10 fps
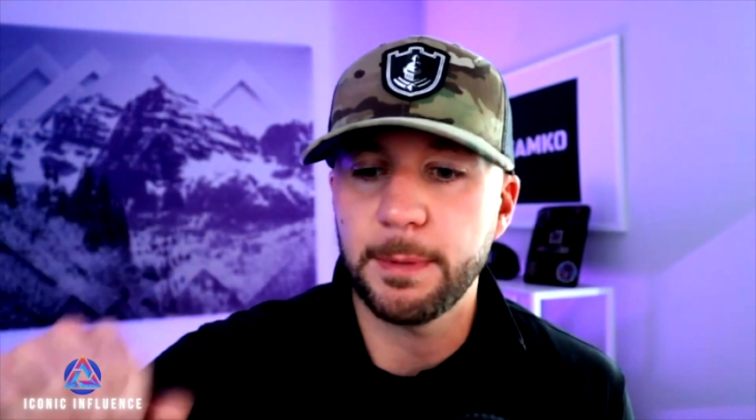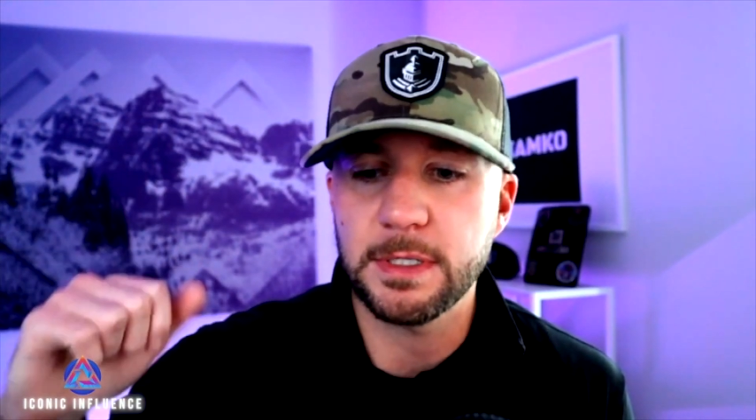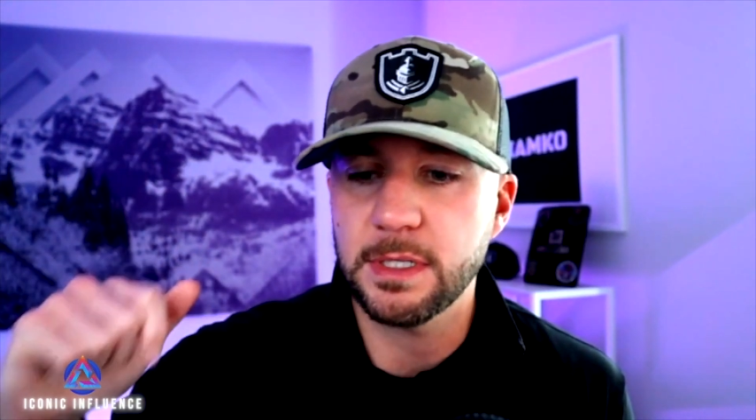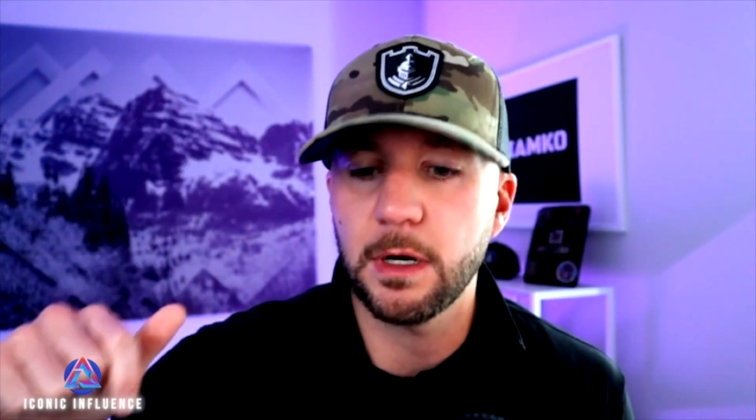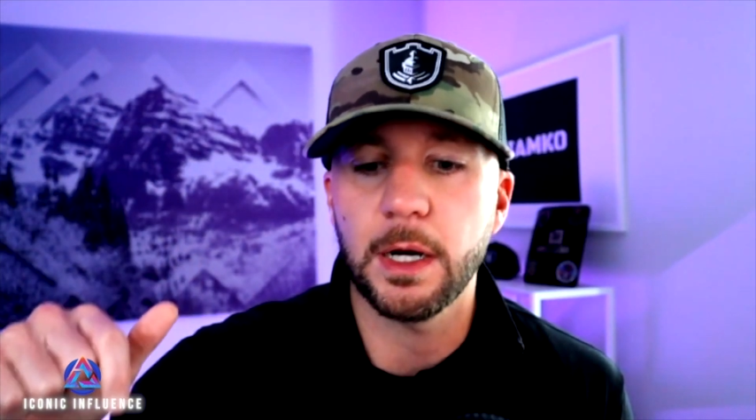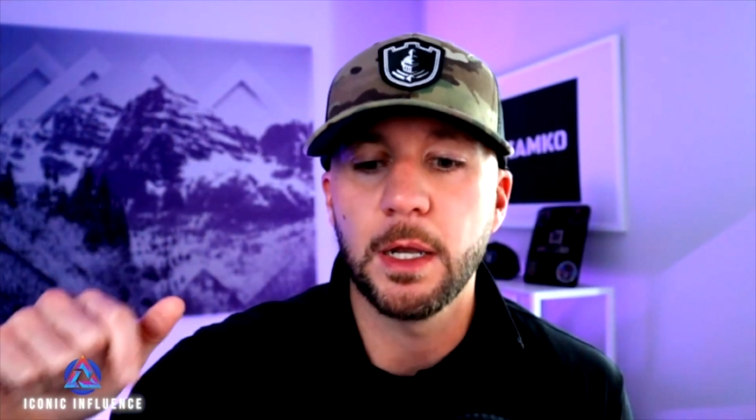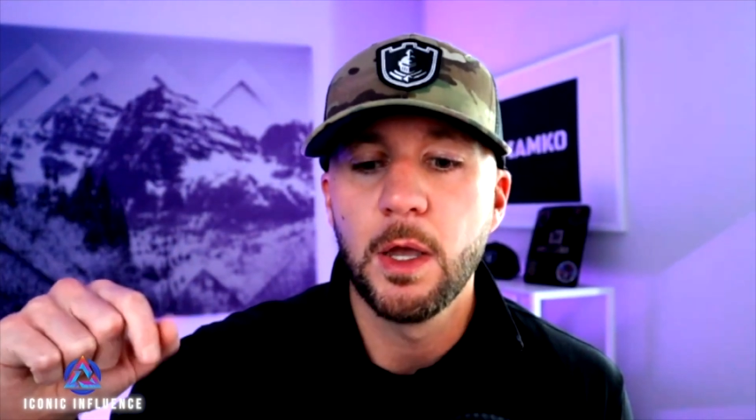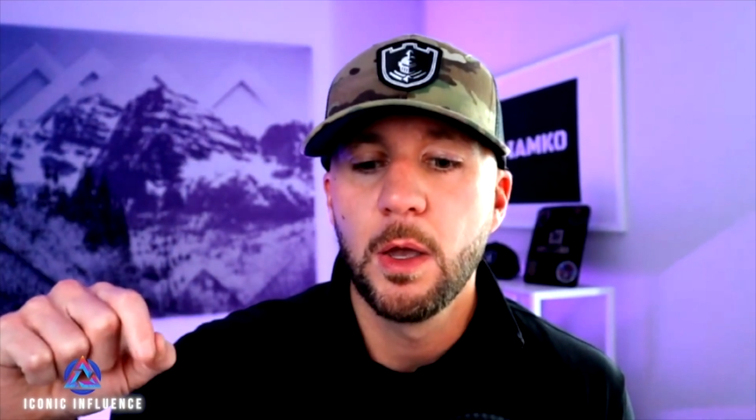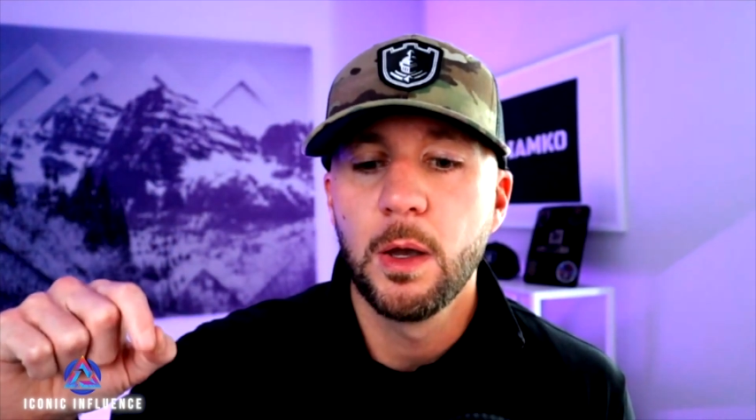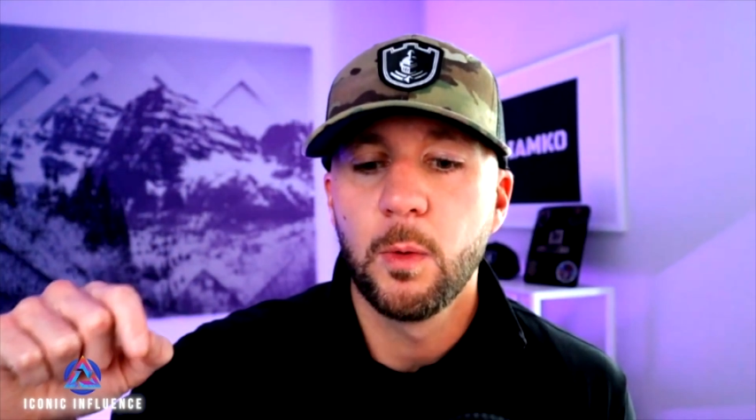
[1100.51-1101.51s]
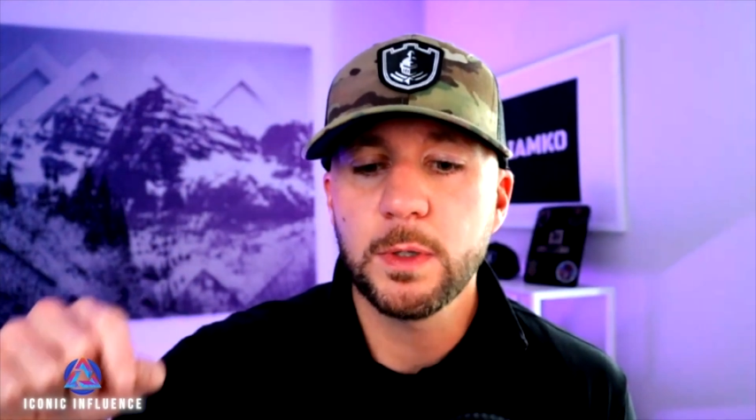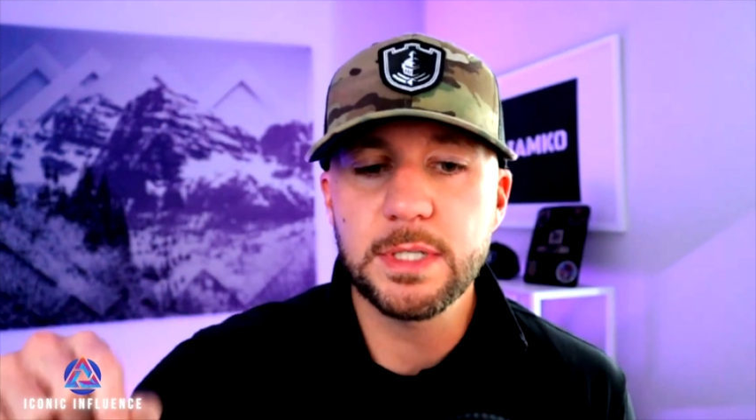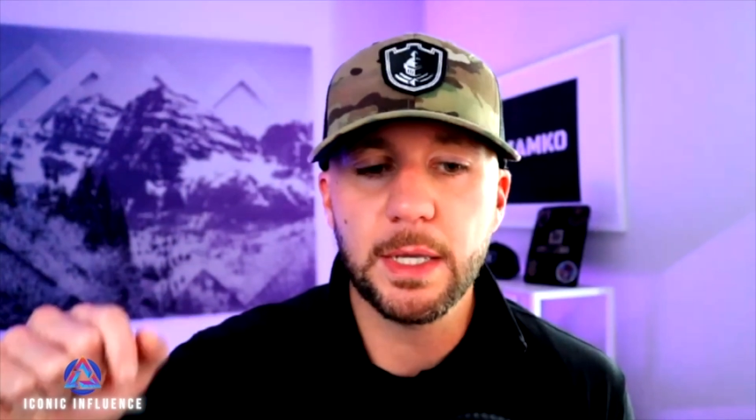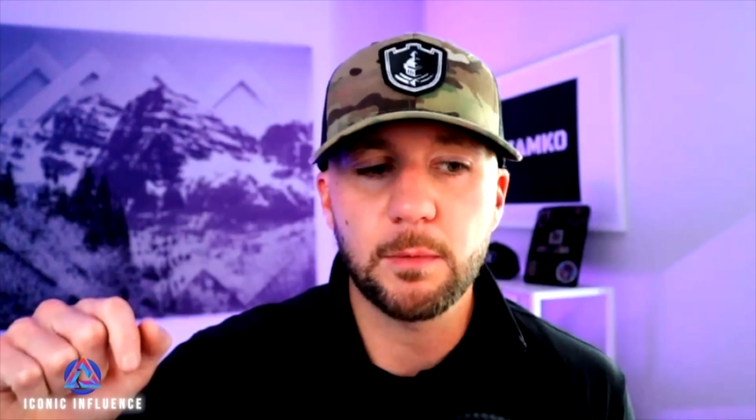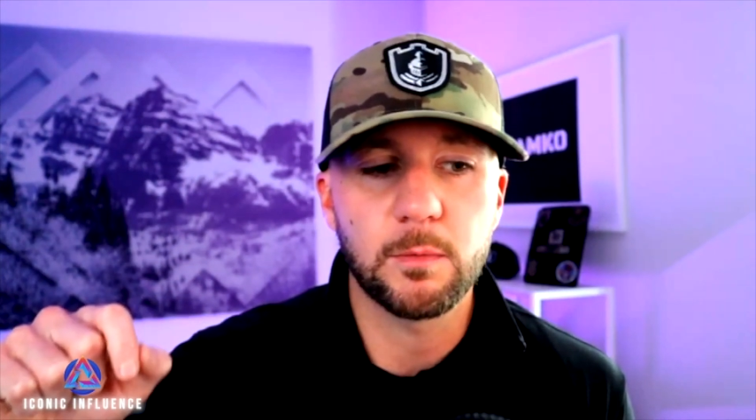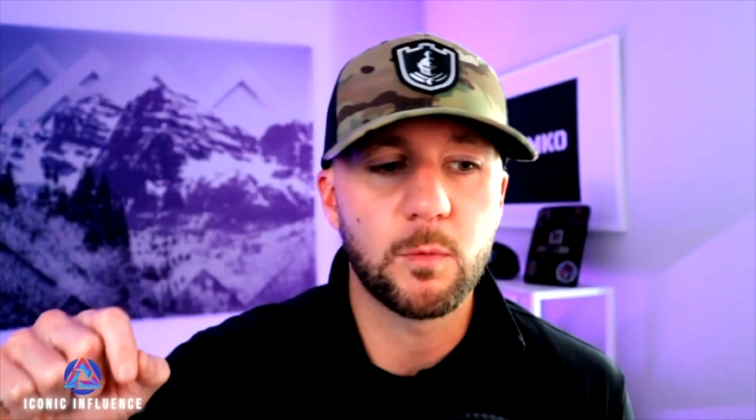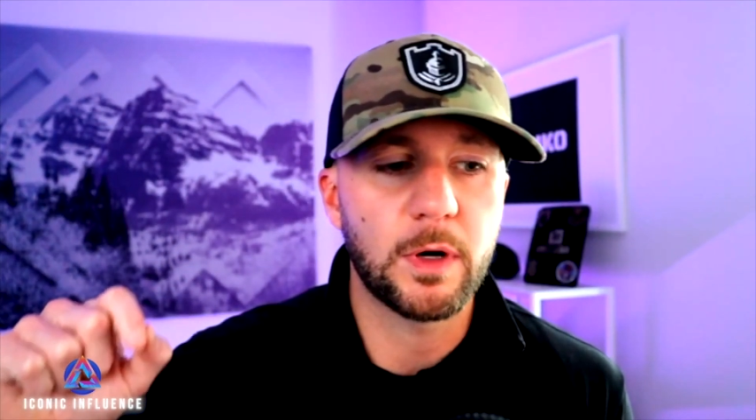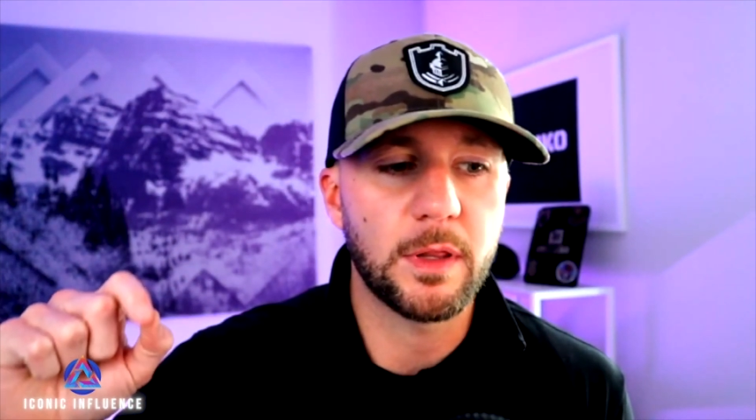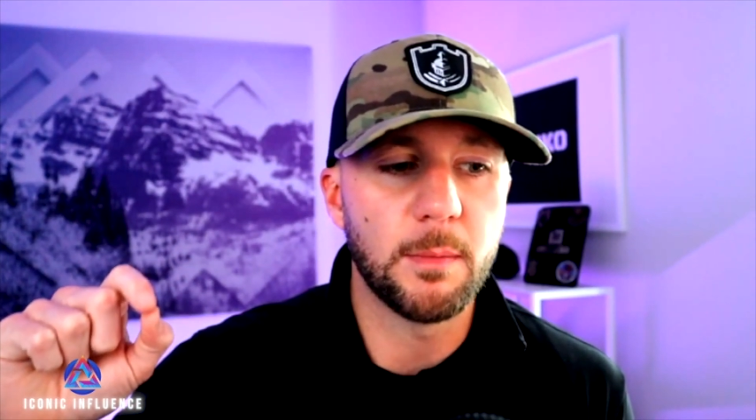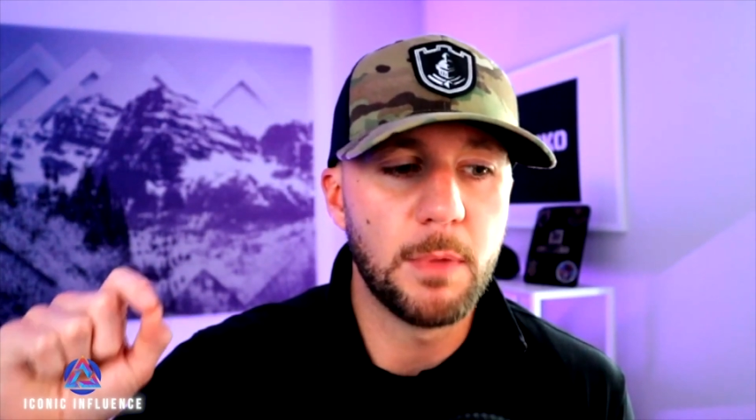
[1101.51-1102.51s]
And I said, all right, what's like one
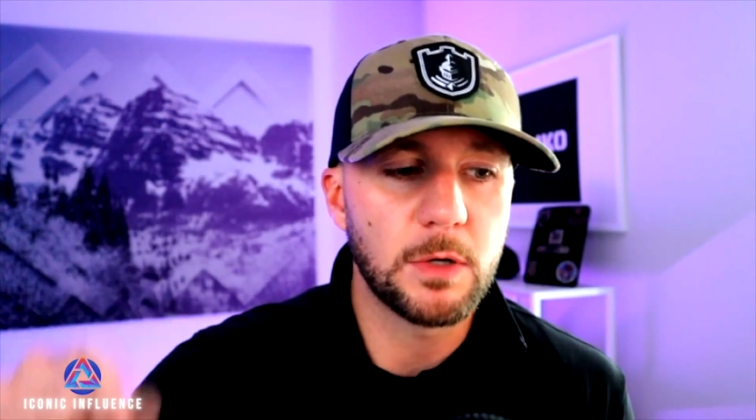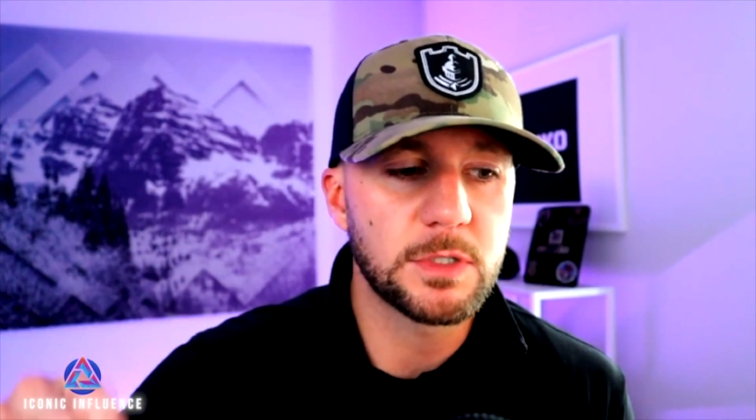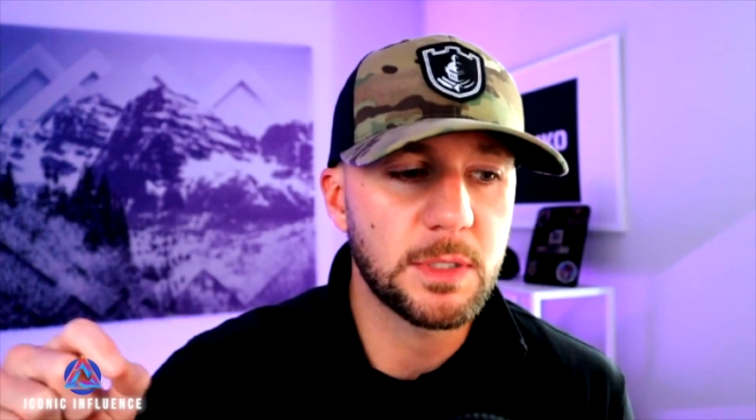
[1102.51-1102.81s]
of the most